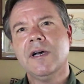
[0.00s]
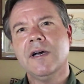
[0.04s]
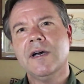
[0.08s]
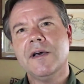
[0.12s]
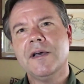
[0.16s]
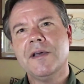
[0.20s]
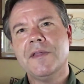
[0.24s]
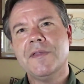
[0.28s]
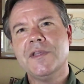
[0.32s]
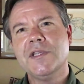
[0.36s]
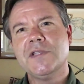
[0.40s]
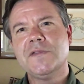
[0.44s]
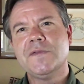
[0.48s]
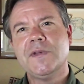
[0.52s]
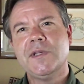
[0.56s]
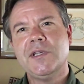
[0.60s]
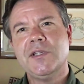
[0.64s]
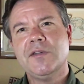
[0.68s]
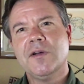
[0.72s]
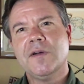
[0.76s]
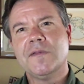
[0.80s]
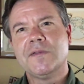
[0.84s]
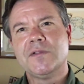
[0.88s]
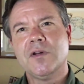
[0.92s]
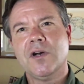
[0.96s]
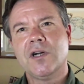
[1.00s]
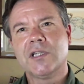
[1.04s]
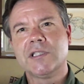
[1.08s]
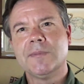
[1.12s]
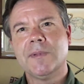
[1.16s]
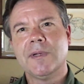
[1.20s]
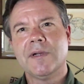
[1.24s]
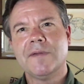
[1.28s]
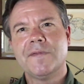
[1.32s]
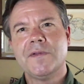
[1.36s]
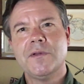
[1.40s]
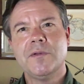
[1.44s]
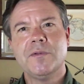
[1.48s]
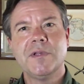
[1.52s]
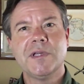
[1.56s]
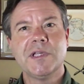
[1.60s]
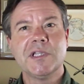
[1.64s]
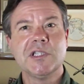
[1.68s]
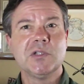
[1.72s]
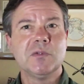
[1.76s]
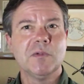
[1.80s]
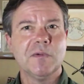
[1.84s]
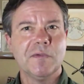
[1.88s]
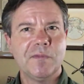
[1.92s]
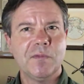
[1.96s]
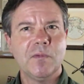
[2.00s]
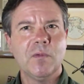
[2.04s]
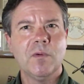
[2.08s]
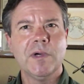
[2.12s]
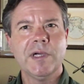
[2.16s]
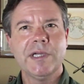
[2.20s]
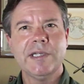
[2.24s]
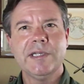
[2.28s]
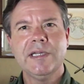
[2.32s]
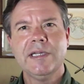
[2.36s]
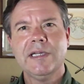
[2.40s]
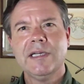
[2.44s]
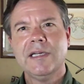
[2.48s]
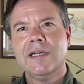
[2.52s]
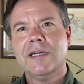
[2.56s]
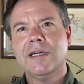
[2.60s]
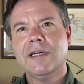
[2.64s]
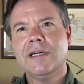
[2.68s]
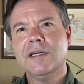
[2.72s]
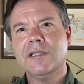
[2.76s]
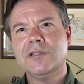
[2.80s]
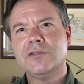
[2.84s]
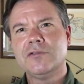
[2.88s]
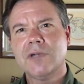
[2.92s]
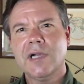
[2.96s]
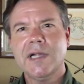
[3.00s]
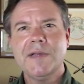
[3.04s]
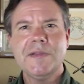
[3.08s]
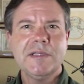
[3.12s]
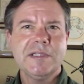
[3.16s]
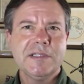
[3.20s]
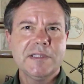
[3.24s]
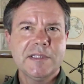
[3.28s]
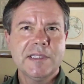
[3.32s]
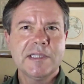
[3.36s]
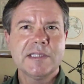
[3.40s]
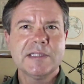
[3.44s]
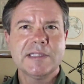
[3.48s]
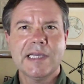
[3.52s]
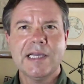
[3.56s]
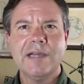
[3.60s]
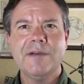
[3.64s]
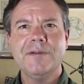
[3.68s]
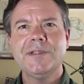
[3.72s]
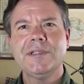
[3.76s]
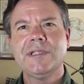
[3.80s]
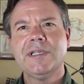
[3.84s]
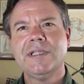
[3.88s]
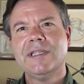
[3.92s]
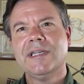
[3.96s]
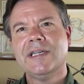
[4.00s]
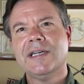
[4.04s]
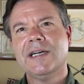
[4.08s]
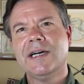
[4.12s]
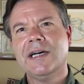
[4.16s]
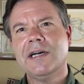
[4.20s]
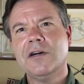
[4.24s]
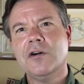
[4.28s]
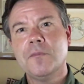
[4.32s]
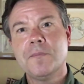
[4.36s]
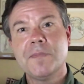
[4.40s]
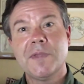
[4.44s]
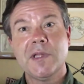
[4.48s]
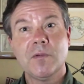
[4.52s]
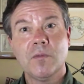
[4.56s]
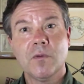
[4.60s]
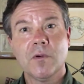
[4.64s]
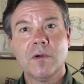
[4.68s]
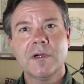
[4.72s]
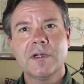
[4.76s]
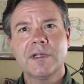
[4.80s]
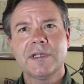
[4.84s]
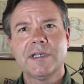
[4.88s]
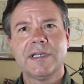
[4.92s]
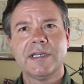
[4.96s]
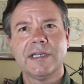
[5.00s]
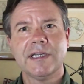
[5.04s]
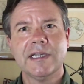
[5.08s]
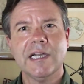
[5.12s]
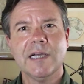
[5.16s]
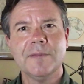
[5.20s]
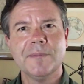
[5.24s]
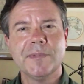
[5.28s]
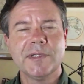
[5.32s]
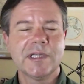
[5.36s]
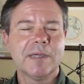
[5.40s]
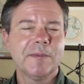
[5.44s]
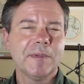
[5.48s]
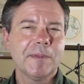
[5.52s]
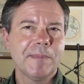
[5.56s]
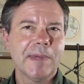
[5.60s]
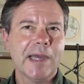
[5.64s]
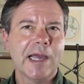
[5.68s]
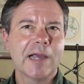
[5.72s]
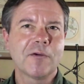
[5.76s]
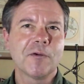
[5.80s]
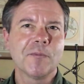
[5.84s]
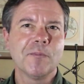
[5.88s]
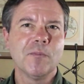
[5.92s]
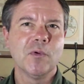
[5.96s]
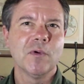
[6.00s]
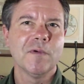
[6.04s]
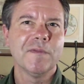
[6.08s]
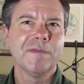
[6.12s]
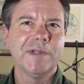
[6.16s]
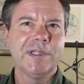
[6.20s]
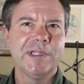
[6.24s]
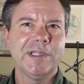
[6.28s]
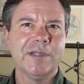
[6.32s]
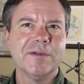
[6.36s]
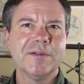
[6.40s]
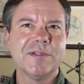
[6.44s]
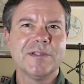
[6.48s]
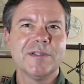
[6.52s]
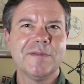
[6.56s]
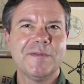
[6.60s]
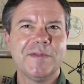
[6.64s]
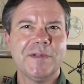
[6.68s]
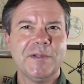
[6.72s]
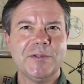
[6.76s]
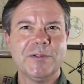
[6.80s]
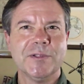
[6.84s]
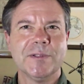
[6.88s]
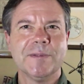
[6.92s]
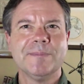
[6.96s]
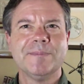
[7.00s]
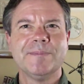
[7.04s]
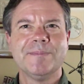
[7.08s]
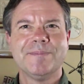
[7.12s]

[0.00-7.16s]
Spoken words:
In this video, I've talked about a few things to avoid. Try these things out. Hope they work, and I'll be coming back with more videos in the future.